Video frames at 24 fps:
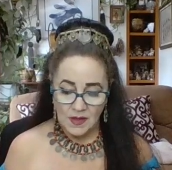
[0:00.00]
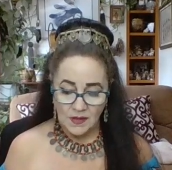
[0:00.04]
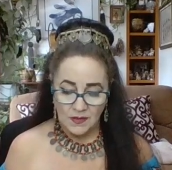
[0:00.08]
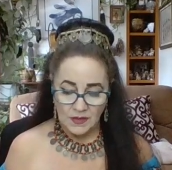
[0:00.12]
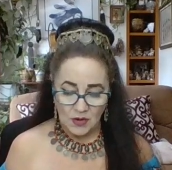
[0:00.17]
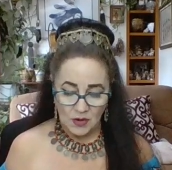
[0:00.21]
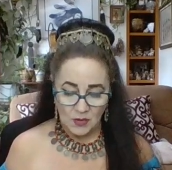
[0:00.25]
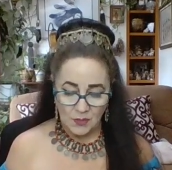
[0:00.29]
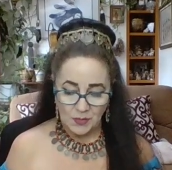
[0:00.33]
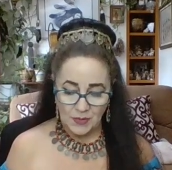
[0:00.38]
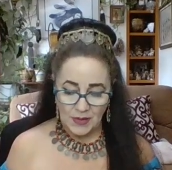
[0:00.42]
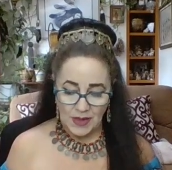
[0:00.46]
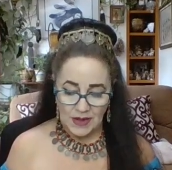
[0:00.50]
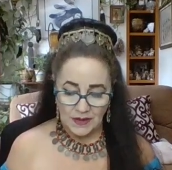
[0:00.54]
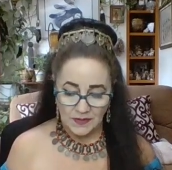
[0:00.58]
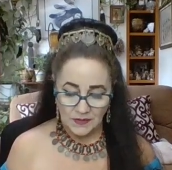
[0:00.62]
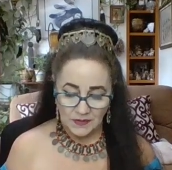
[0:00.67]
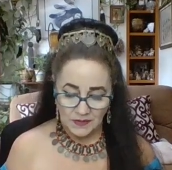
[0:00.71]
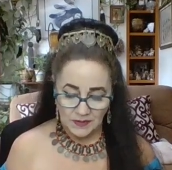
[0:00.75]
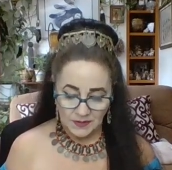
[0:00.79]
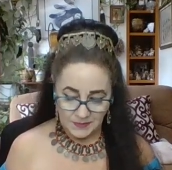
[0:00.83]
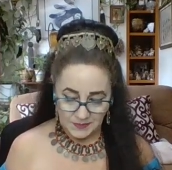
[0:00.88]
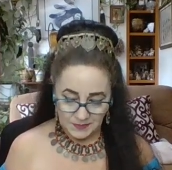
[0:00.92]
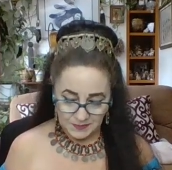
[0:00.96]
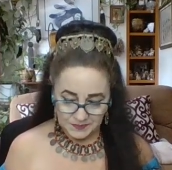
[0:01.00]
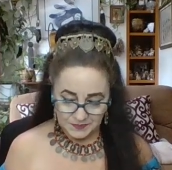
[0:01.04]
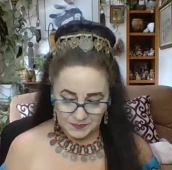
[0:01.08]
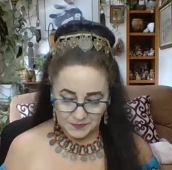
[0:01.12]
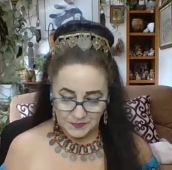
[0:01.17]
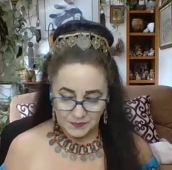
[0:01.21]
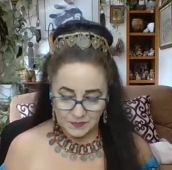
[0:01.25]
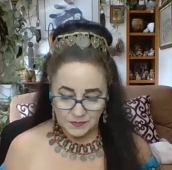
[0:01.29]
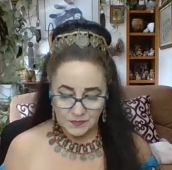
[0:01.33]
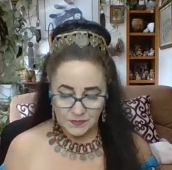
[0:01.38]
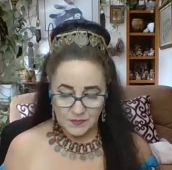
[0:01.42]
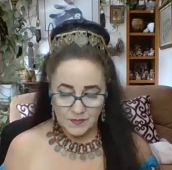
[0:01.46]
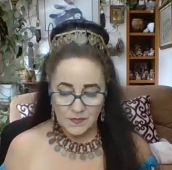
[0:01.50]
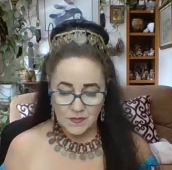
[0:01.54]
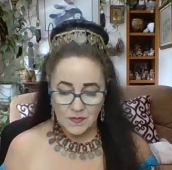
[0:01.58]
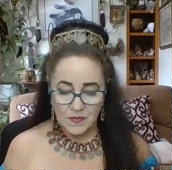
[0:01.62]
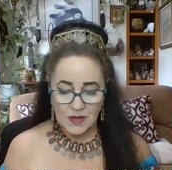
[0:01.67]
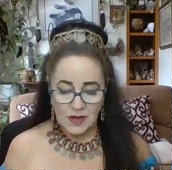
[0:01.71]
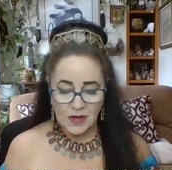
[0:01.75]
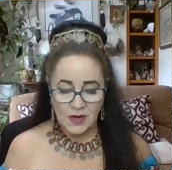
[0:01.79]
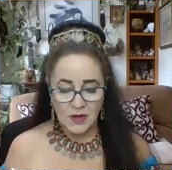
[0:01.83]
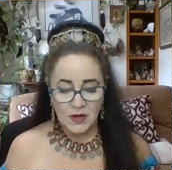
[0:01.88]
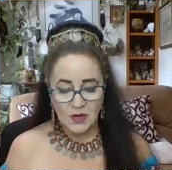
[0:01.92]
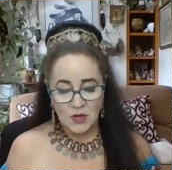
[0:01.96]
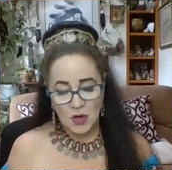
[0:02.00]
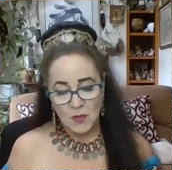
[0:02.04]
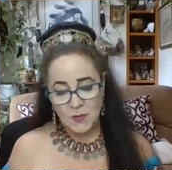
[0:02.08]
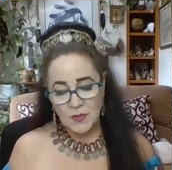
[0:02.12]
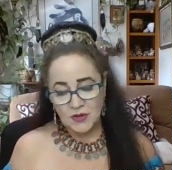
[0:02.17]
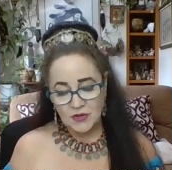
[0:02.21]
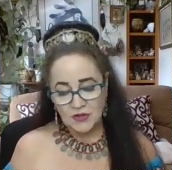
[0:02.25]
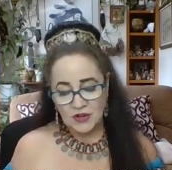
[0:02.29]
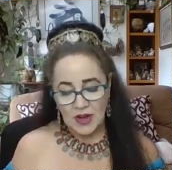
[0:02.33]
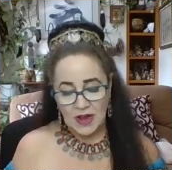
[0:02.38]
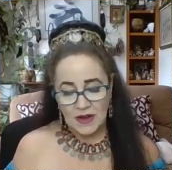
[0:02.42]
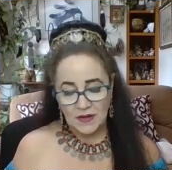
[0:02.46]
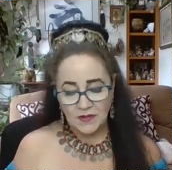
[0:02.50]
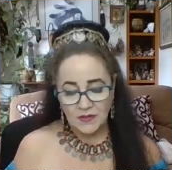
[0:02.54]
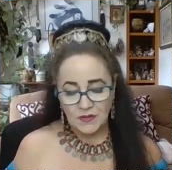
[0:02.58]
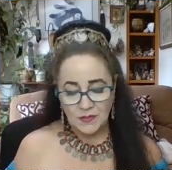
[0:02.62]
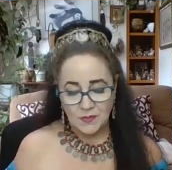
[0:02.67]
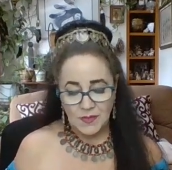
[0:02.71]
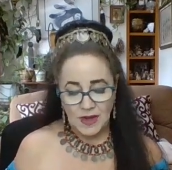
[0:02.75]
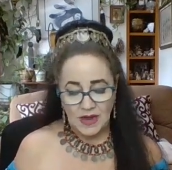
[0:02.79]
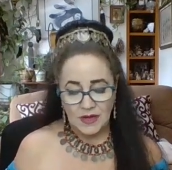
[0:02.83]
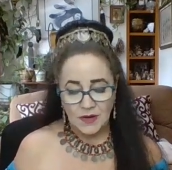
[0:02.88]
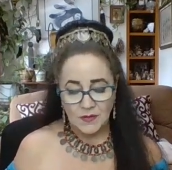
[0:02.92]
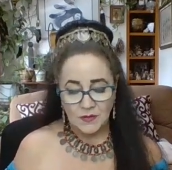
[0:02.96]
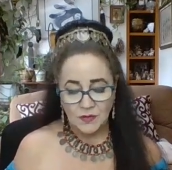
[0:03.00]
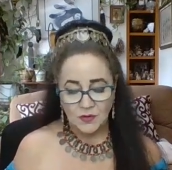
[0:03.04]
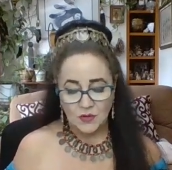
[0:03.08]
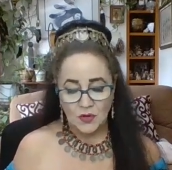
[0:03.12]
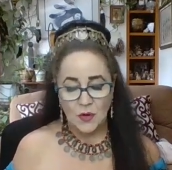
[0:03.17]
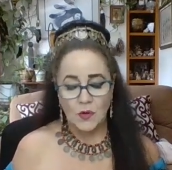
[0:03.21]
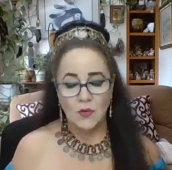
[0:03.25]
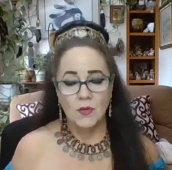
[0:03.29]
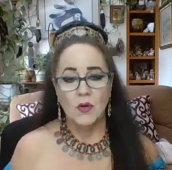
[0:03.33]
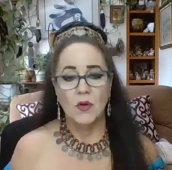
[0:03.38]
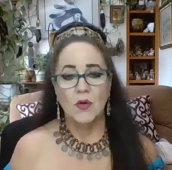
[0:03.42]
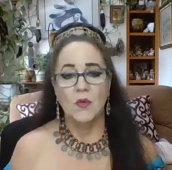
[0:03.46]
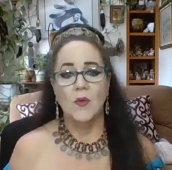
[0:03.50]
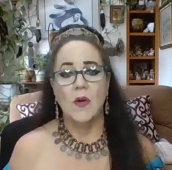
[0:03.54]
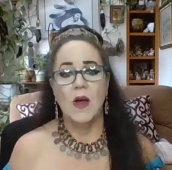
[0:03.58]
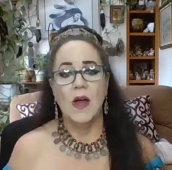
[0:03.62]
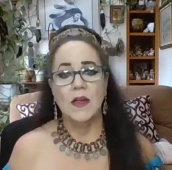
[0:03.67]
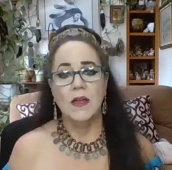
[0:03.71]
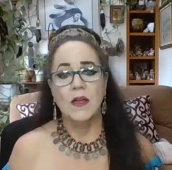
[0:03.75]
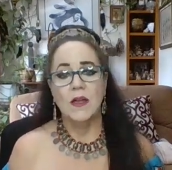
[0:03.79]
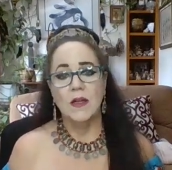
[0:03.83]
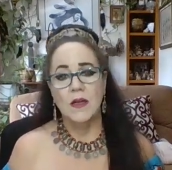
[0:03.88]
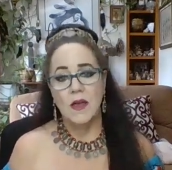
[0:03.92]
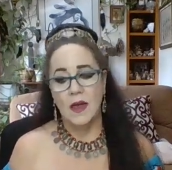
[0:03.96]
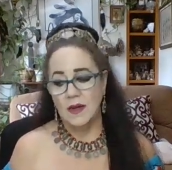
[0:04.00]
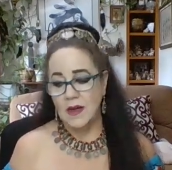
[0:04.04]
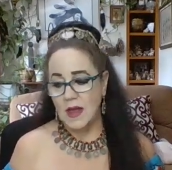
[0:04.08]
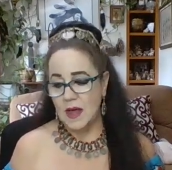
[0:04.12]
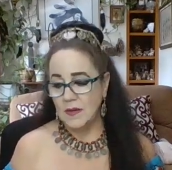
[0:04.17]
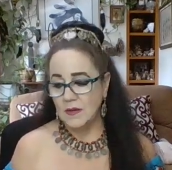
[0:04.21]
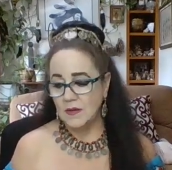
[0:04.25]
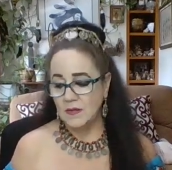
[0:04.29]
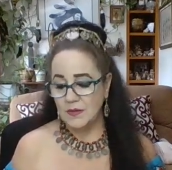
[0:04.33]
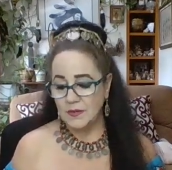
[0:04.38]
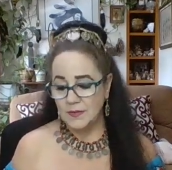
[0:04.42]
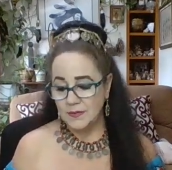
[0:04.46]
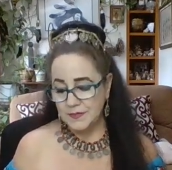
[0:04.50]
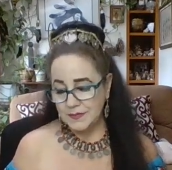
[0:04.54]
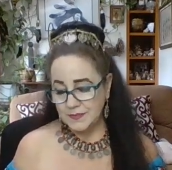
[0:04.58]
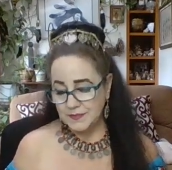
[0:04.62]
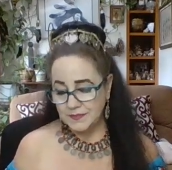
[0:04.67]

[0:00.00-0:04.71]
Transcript: They are placed in canopic chests made of stone or rock cutouts.